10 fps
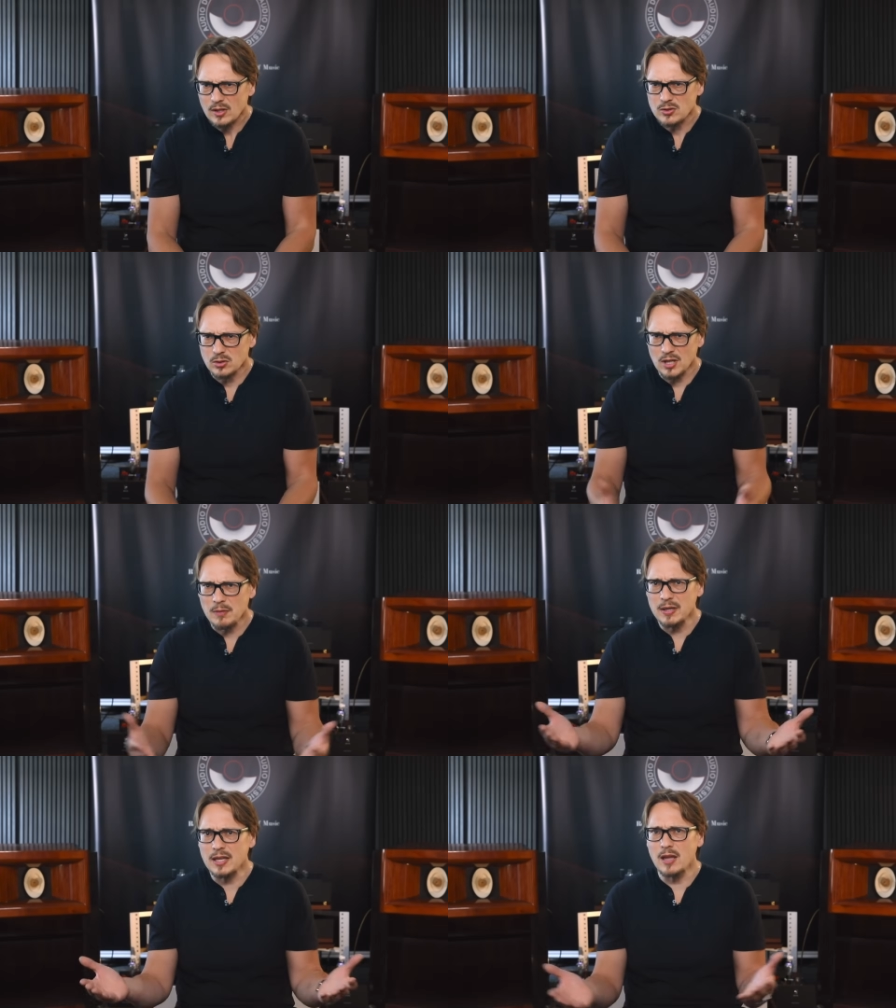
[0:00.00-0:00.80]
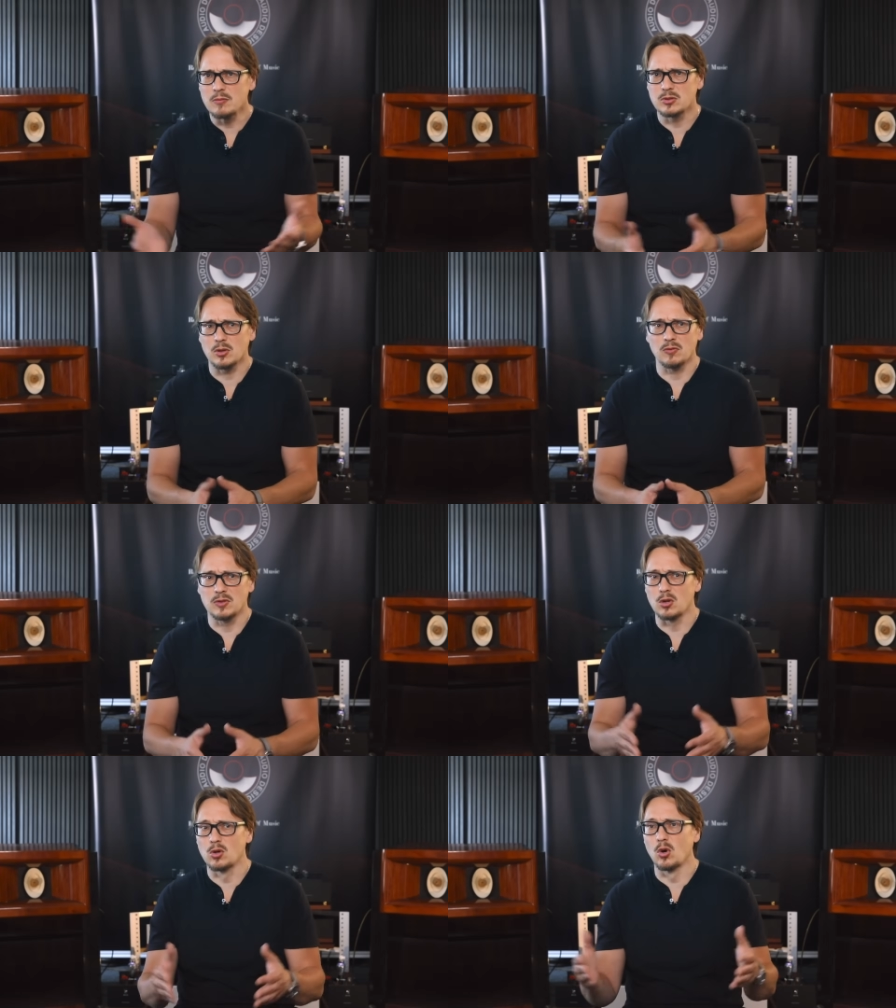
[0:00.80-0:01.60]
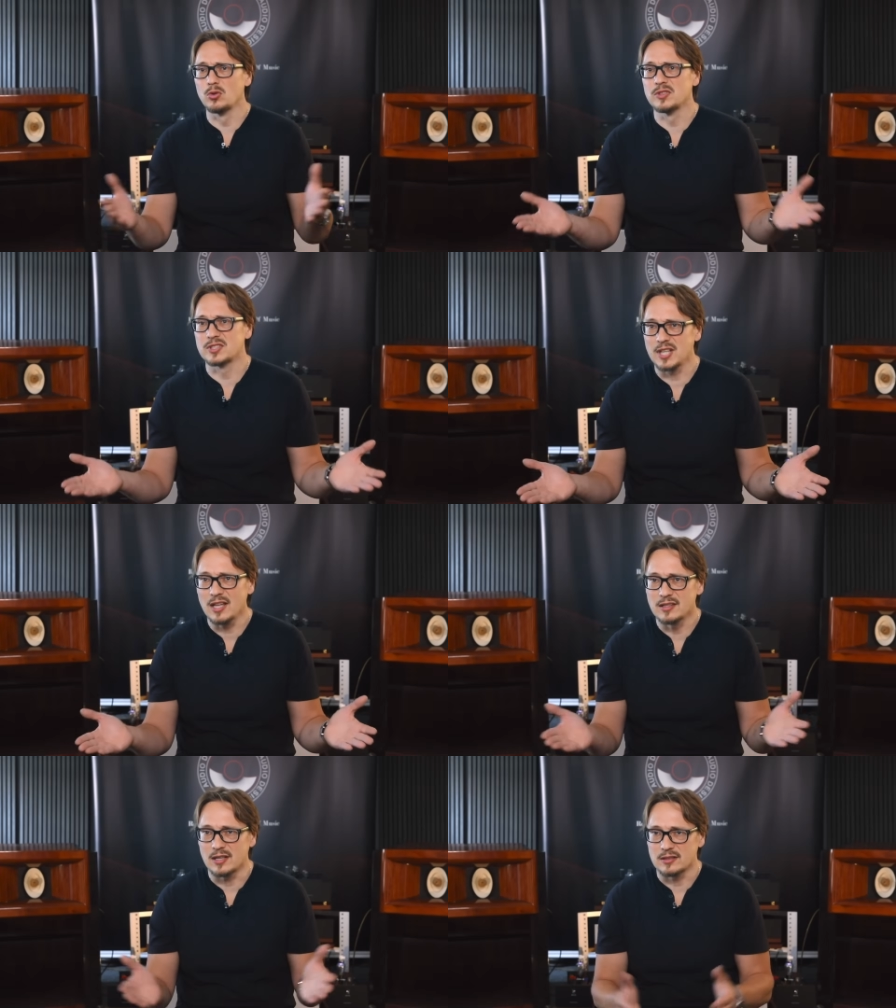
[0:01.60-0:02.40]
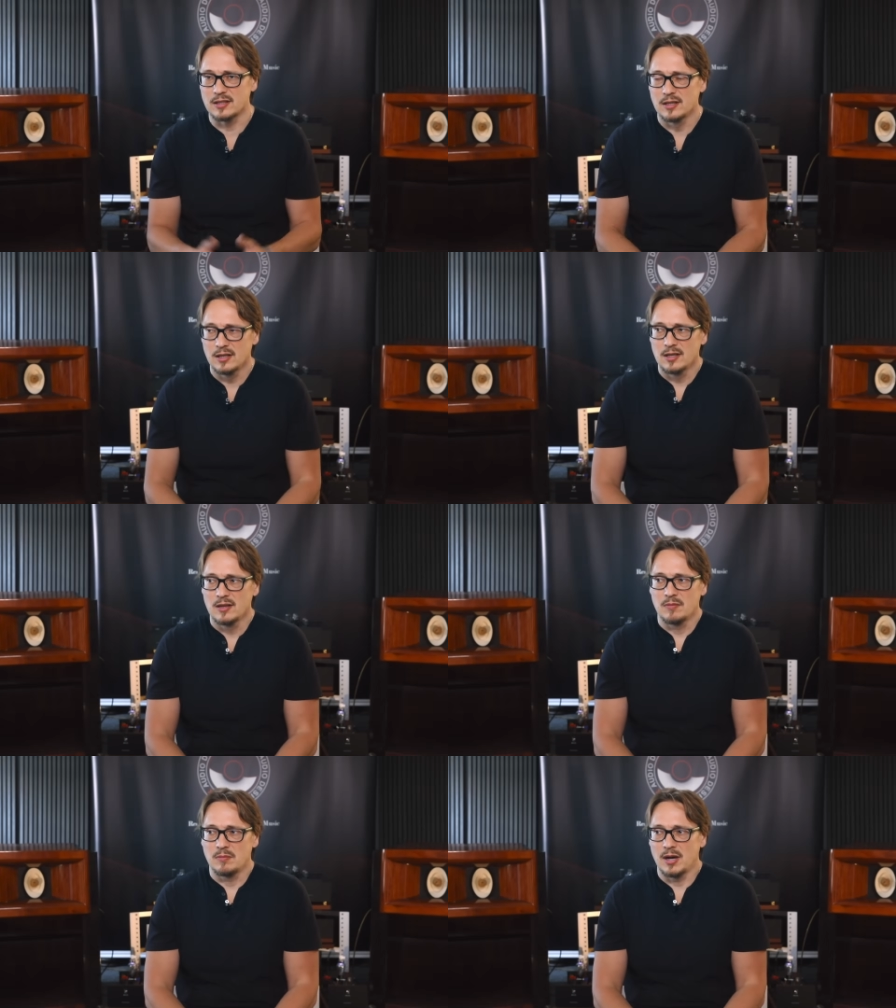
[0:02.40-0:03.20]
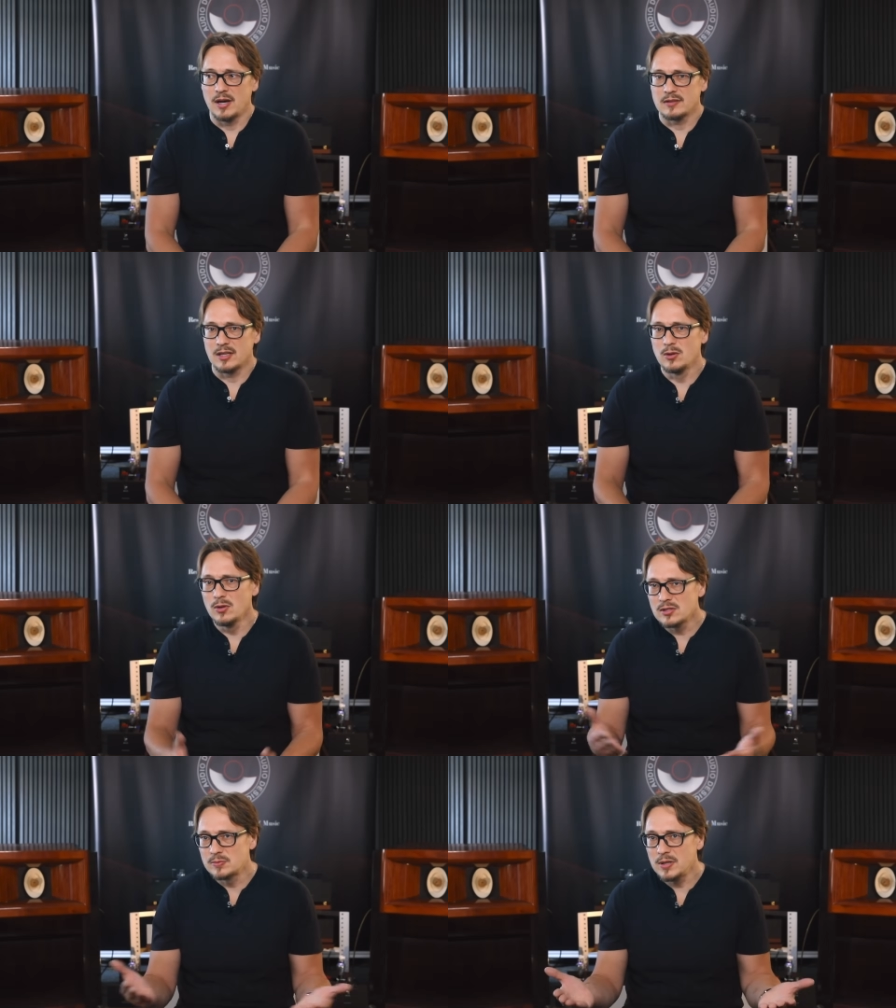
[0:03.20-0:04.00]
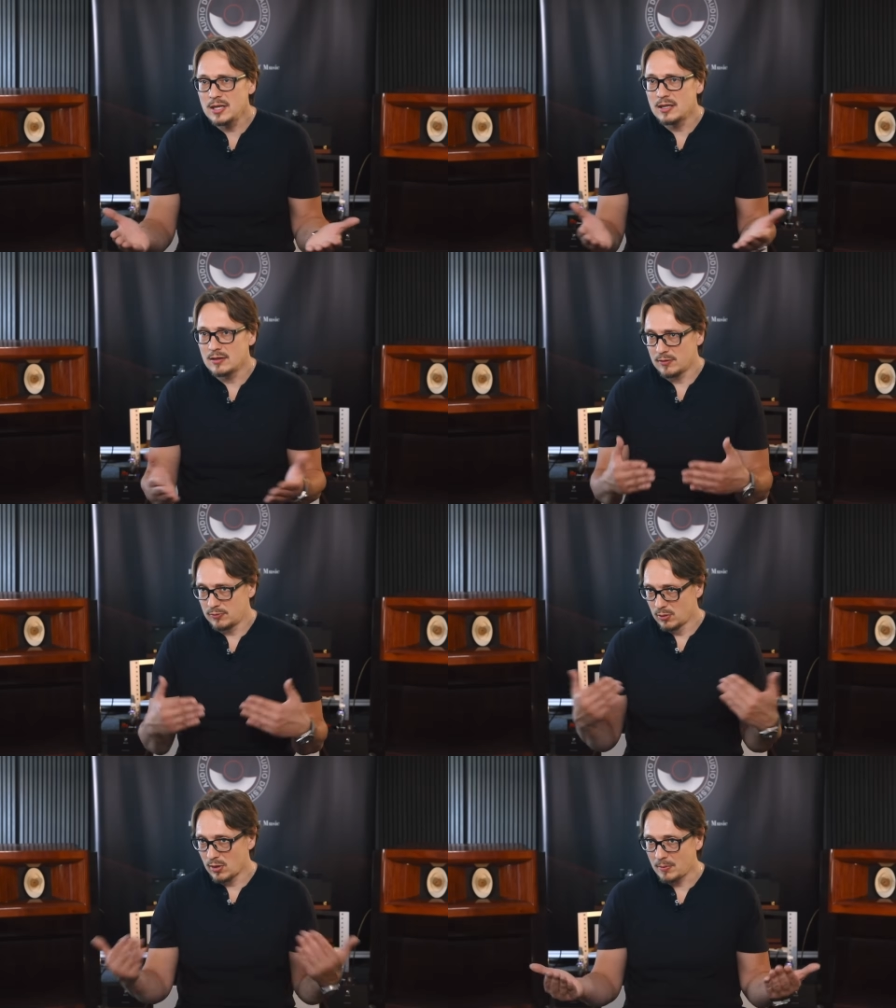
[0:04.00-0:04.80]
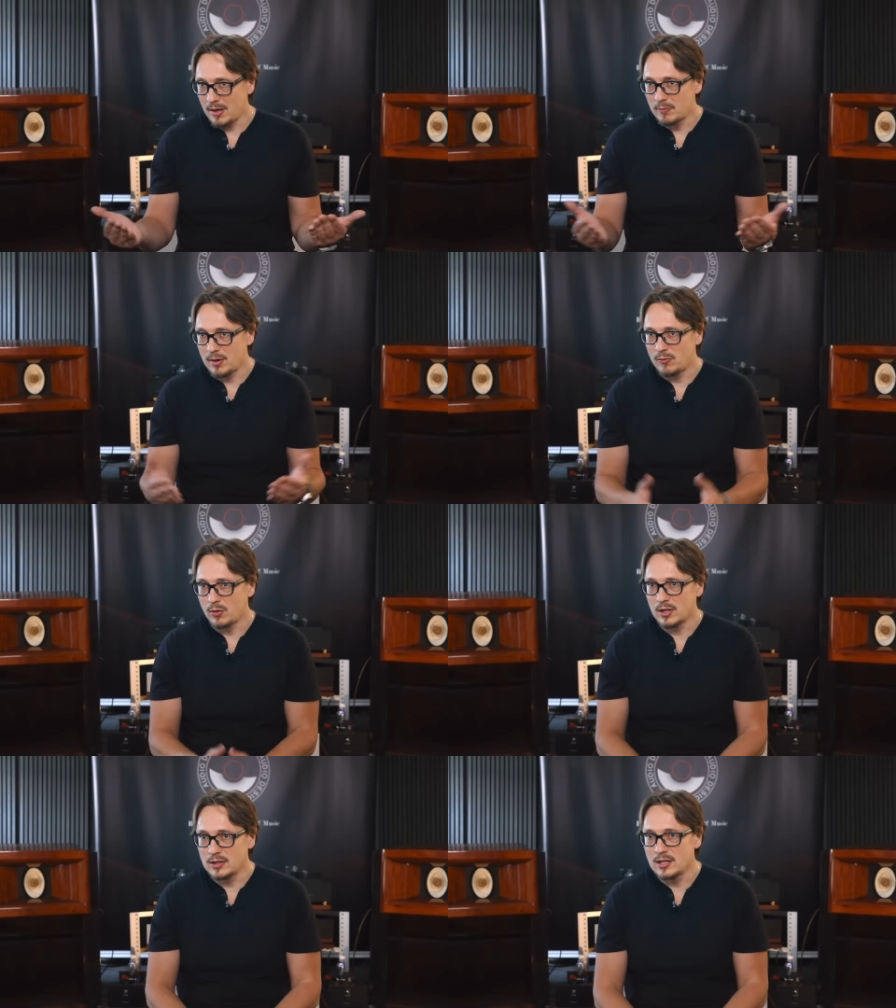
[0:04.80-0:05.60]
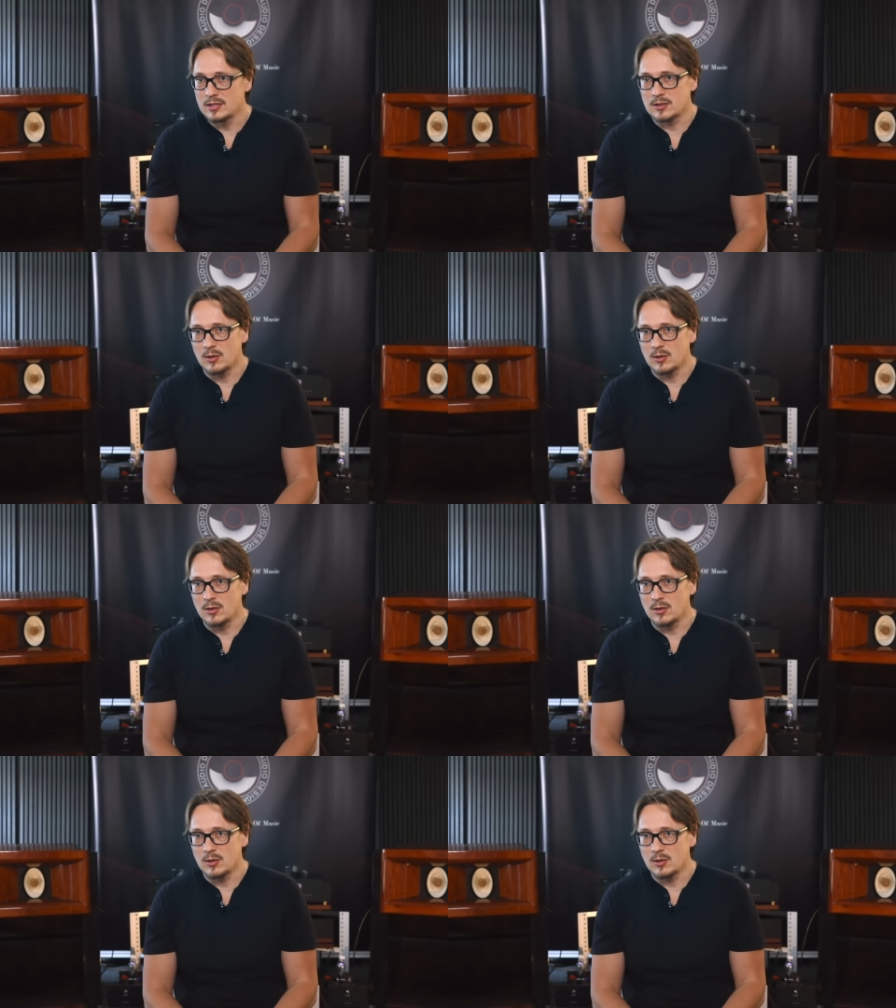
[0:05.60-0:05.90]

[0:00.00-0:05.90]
So that became sort of the golden standard. But USB, if you remember what it is,